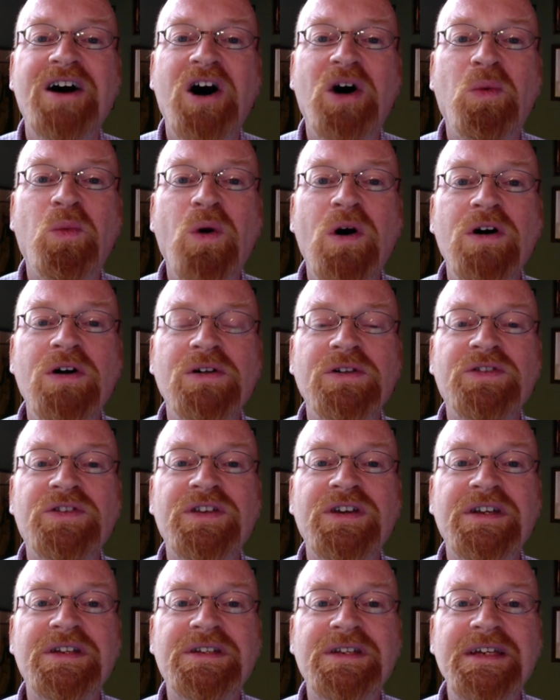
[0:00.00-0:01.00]
a world
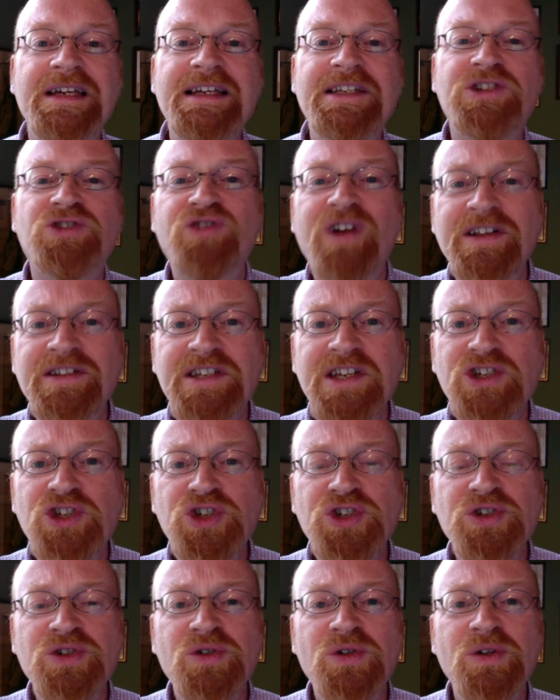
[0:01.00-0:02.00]
that is
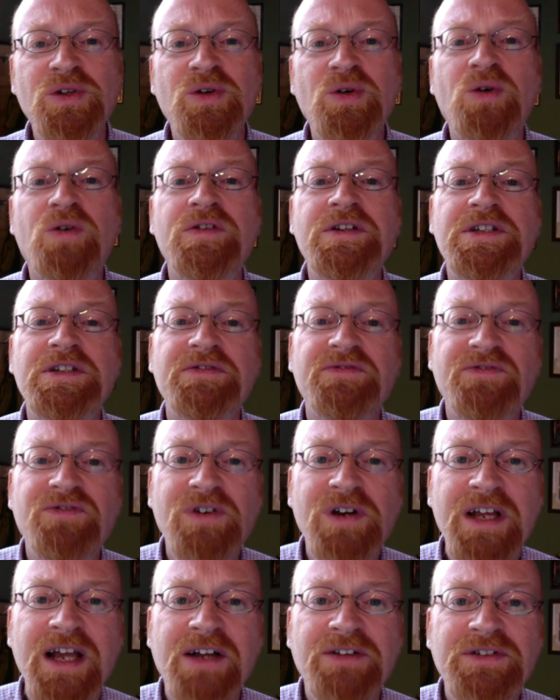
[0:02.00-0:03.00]
transitional or isn't
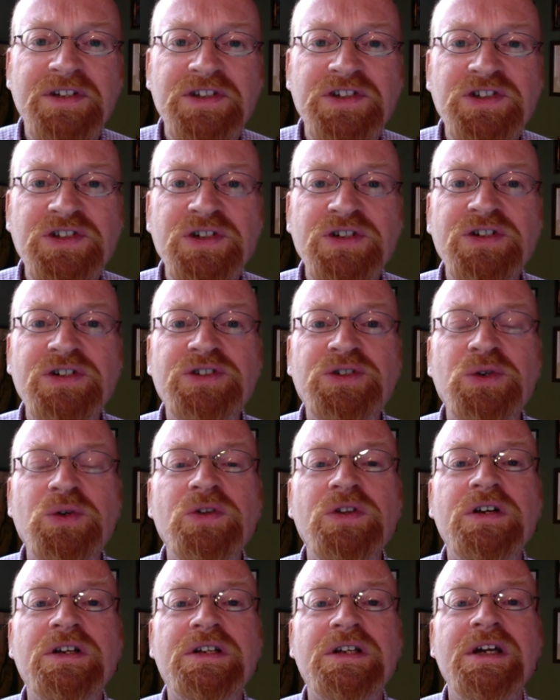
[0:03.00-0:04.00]
fully understood
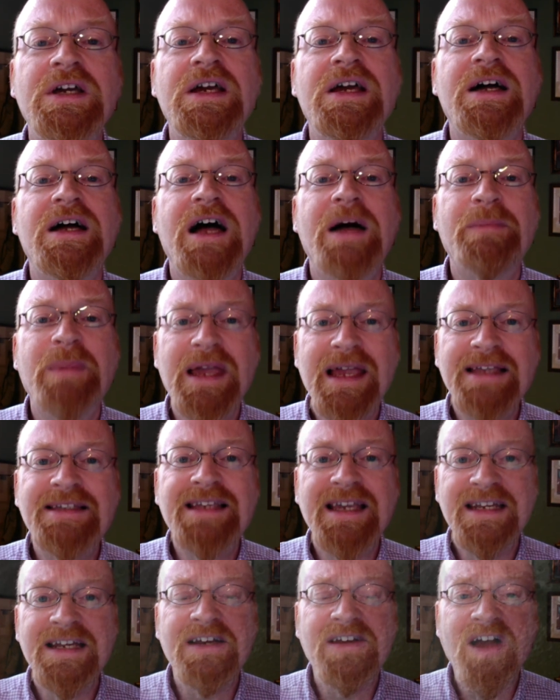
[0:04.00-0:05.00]
or that is
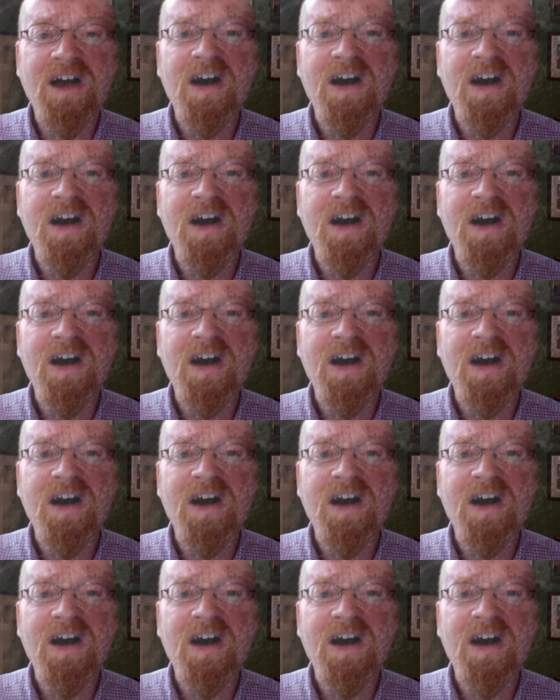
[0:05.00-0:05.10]
in a